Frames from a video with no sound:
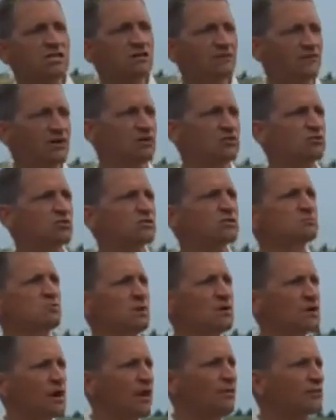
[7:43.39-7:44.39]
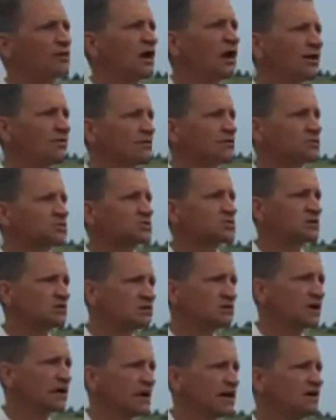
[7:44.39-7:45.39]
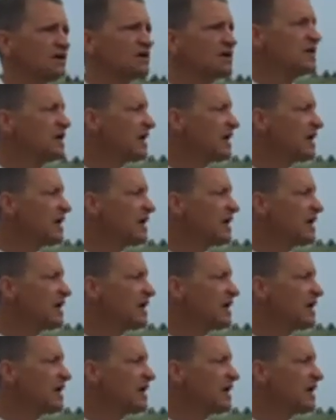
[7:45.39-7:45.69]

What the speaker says: individuals, but not the others, okay?